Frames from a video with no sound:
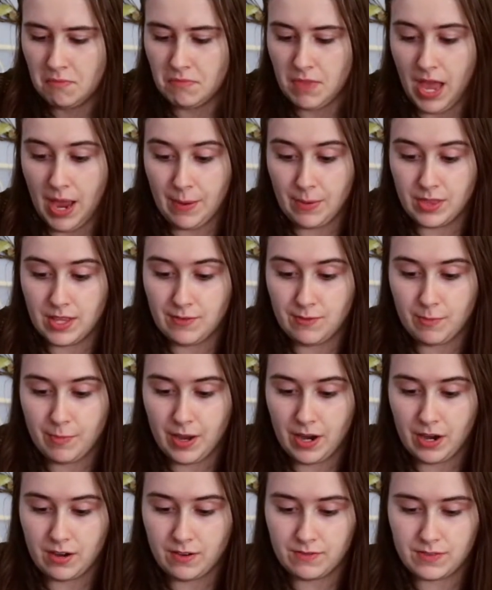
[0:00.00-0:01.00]
I would love a
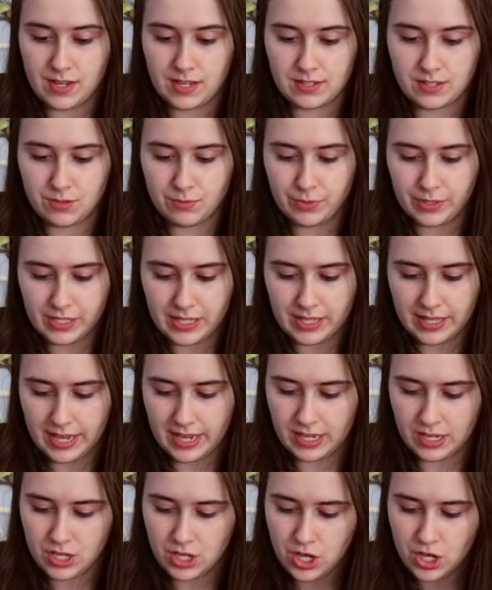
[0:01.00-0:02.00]
pair of these. They're really
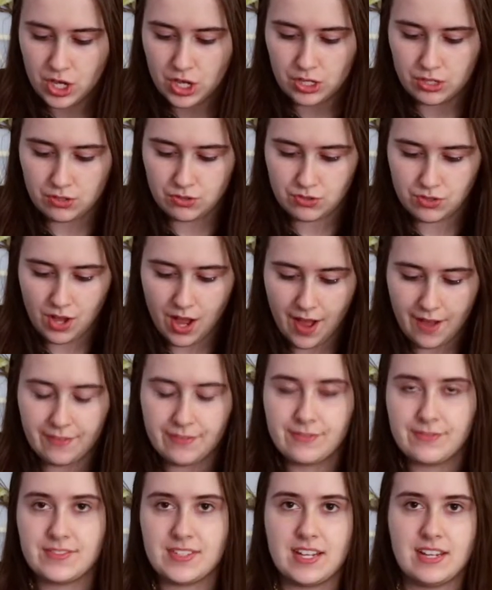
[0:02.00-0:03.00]
like
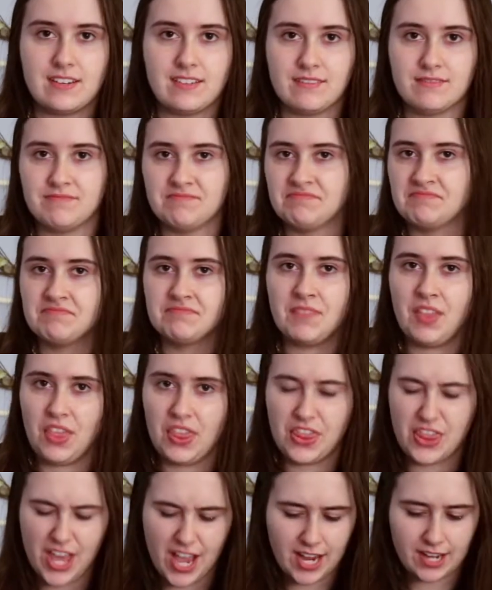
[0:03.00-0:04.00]
soft and
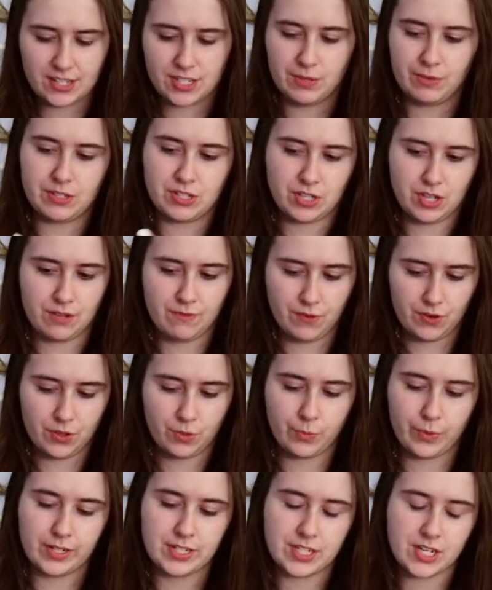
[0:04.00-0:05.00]
thick, so it's good for the
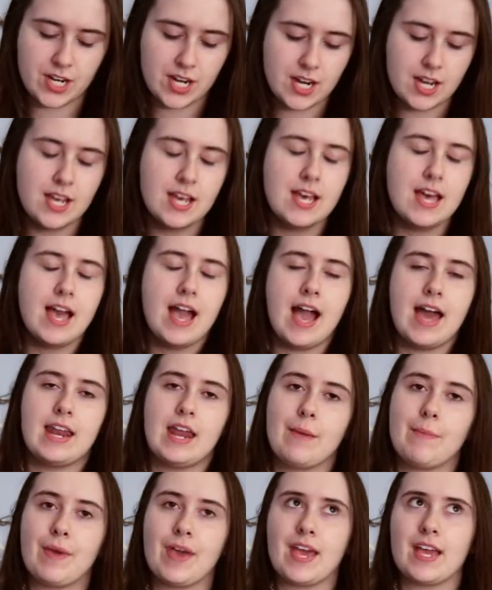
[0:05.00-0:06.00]
winter. And
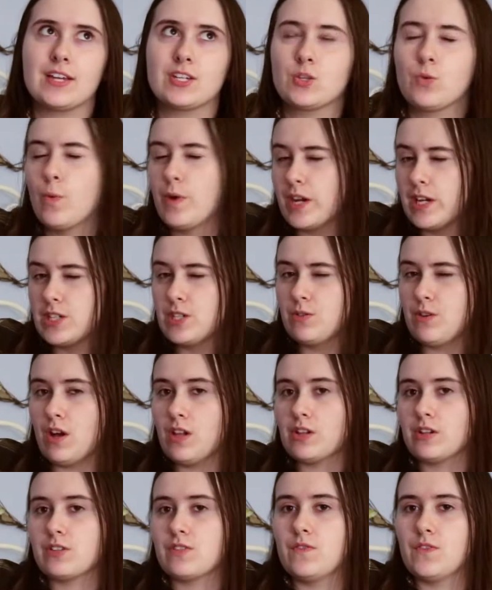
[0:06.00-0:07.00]
I paid twenty-two
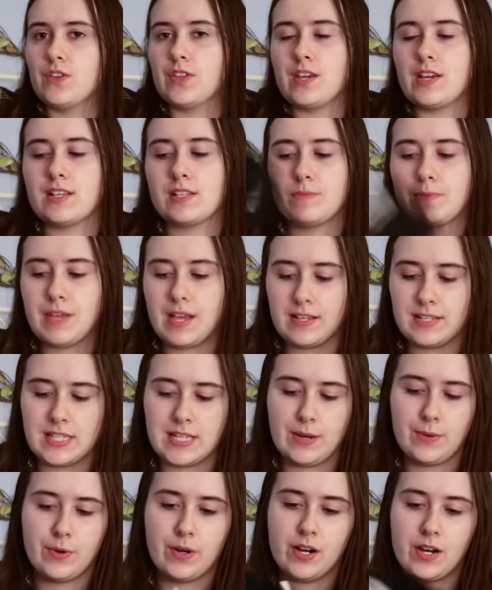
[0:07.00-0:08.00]
dollars for these because
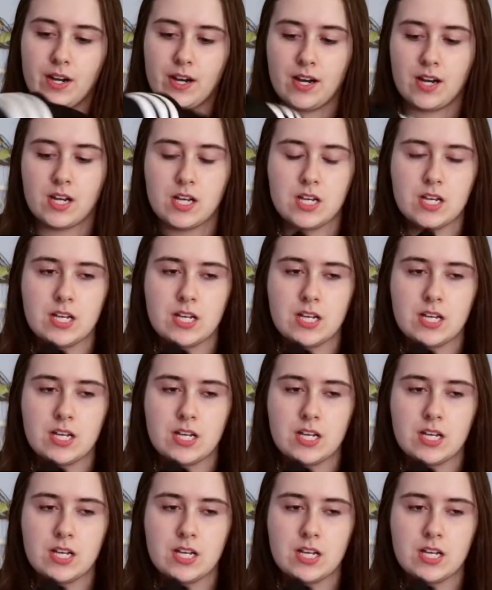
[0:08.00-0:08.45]
they were,